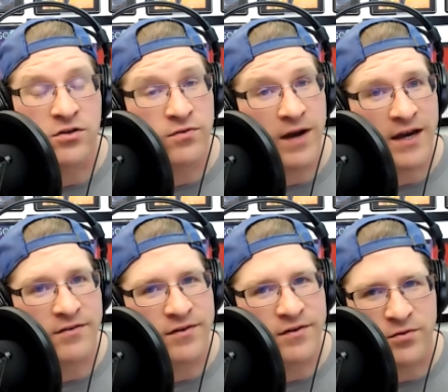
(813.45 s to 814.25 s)
you
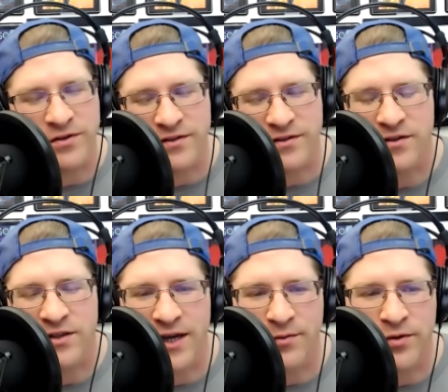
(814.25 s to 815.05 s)
have, of course,
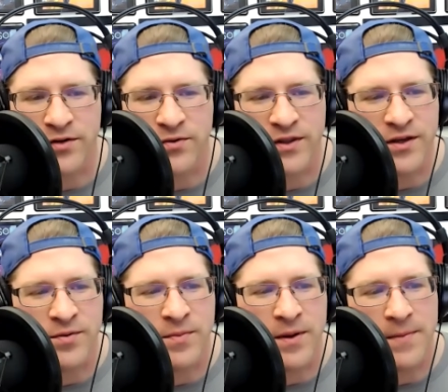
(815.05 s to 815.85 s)
collaborated with
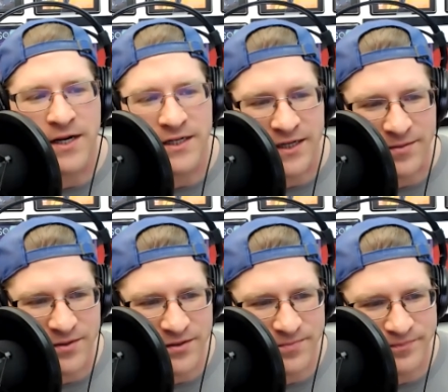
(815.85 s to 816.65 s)
him many
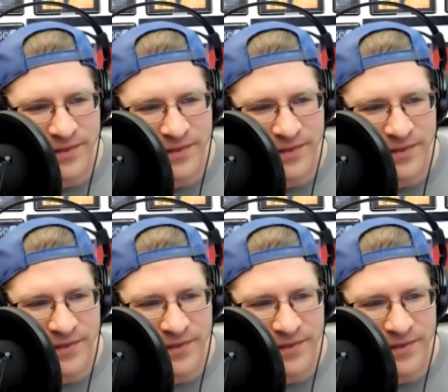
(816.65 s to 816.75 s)
times.